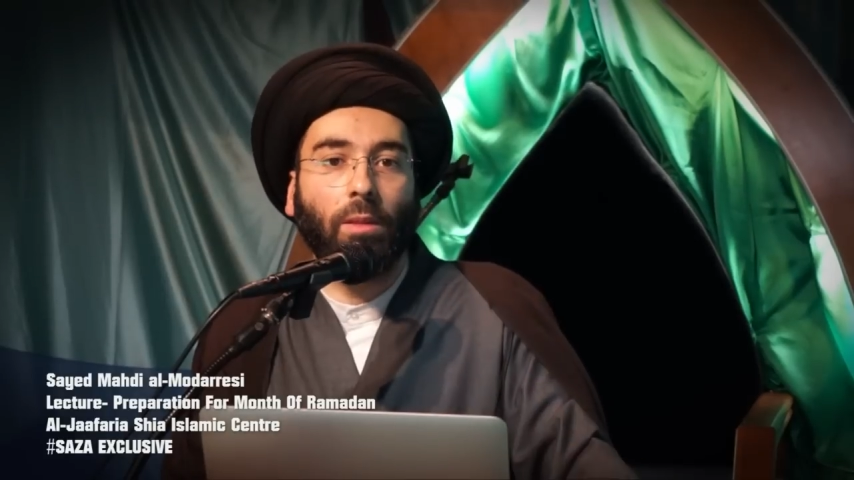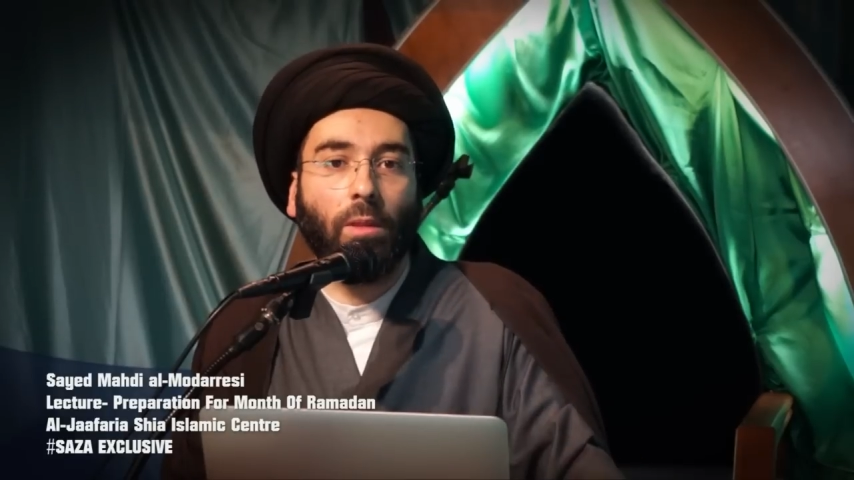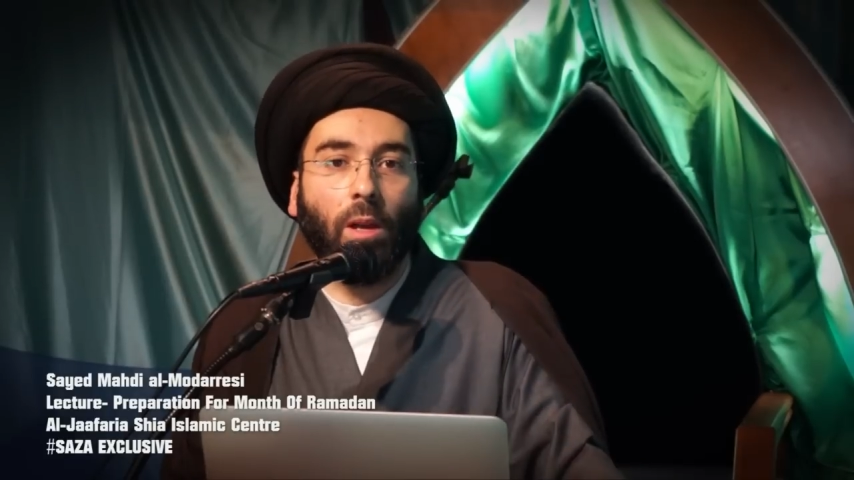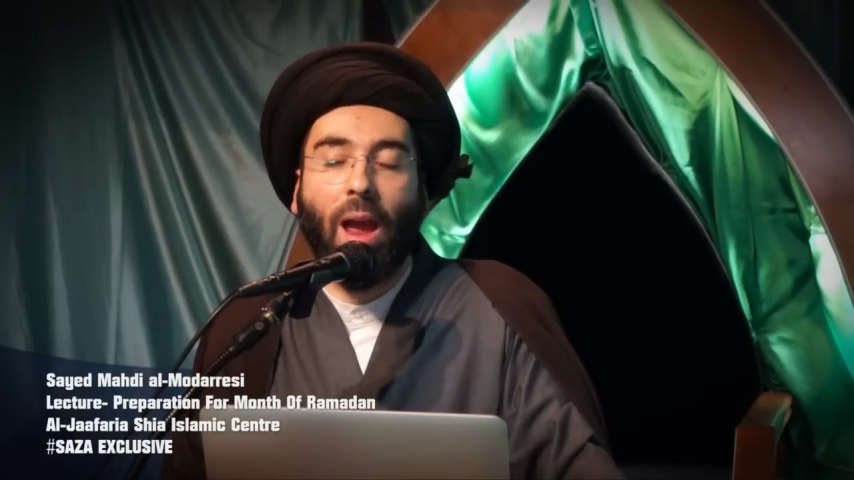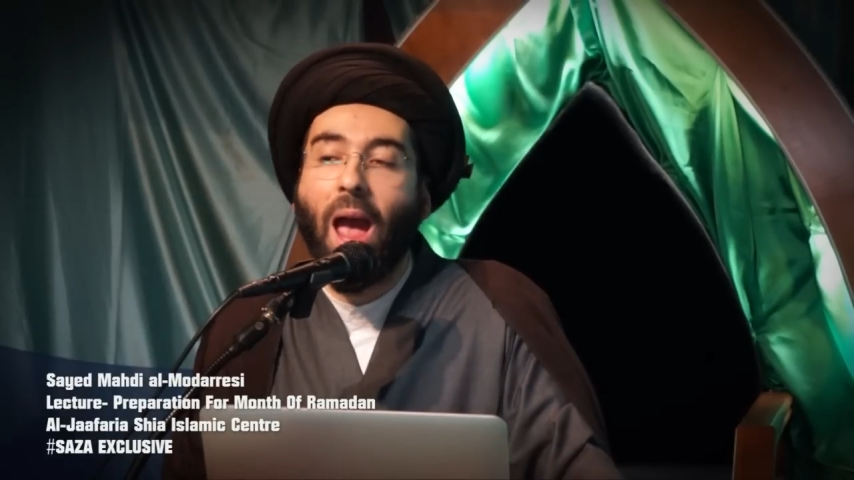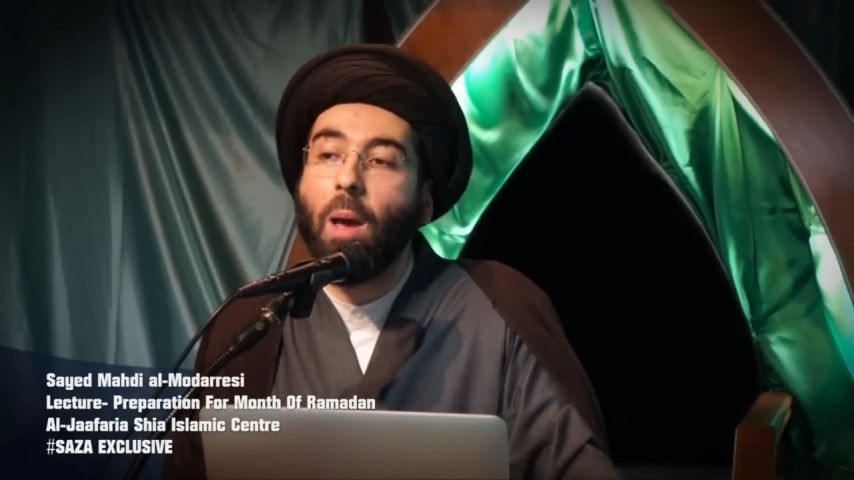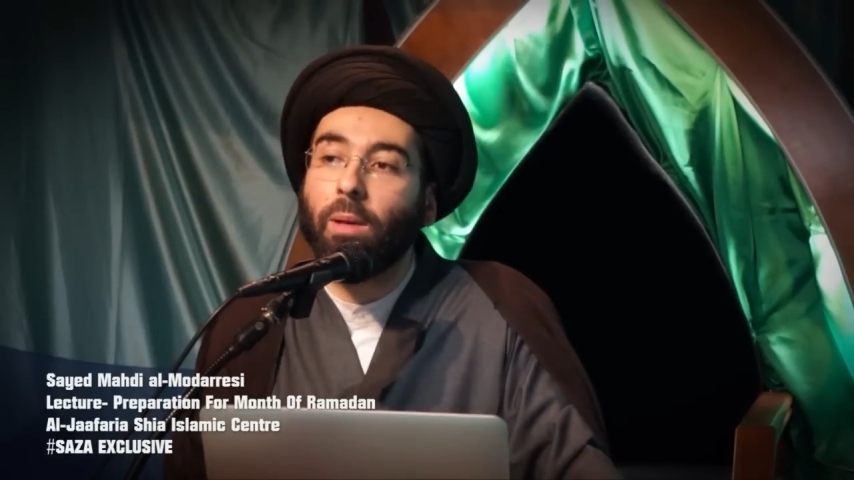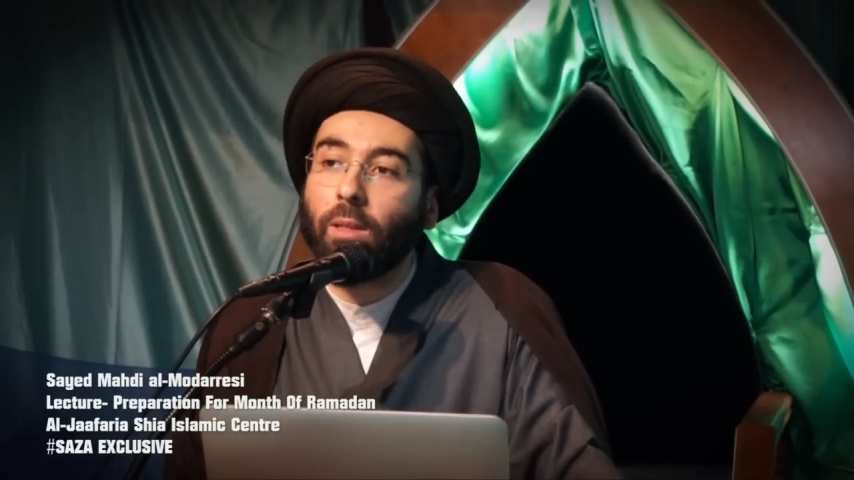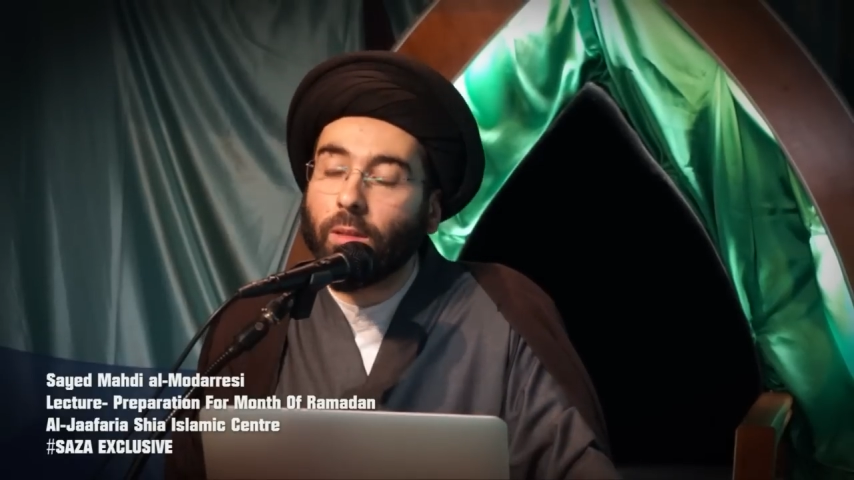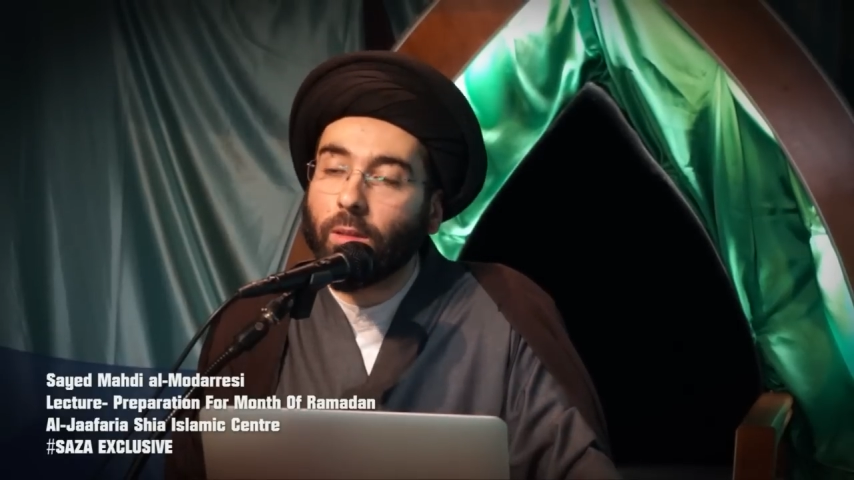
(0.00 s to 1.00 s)
that their
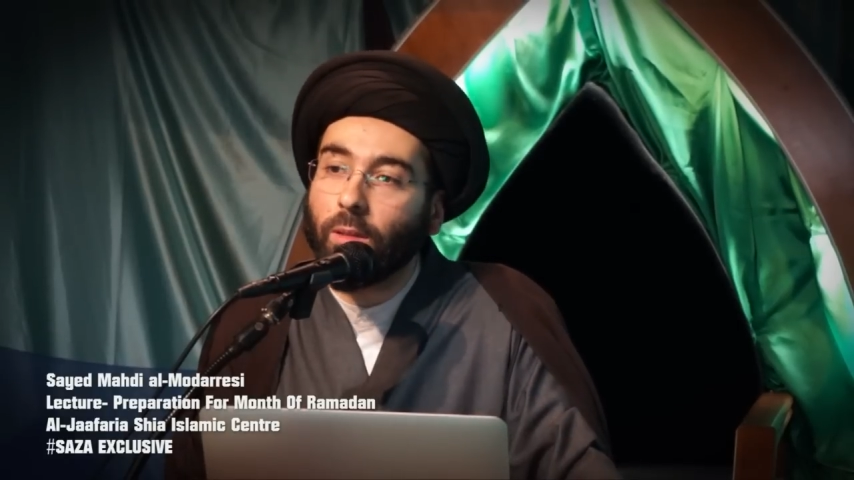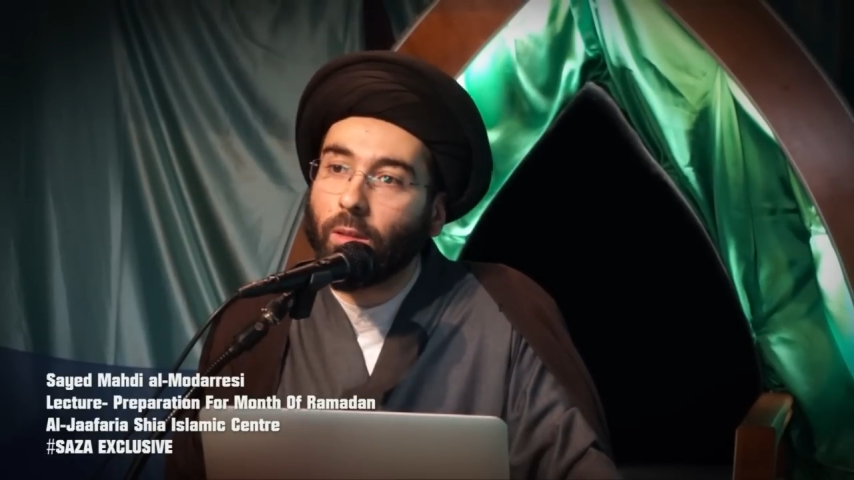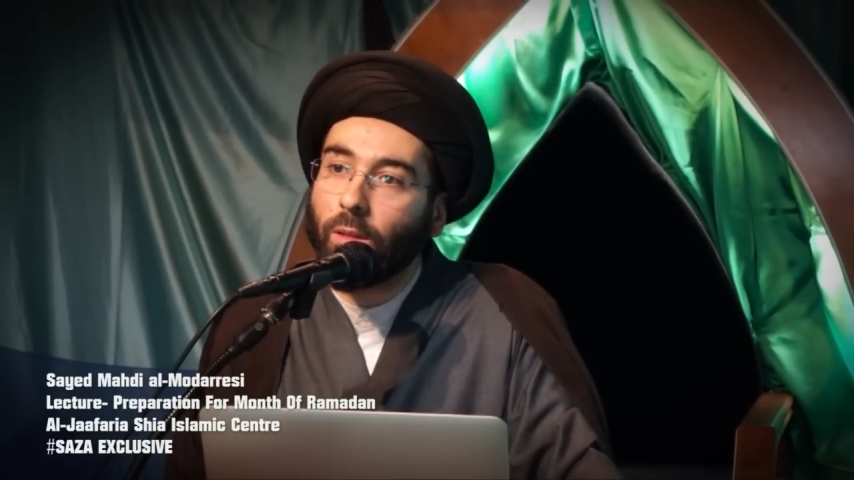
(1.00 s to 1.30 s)
habits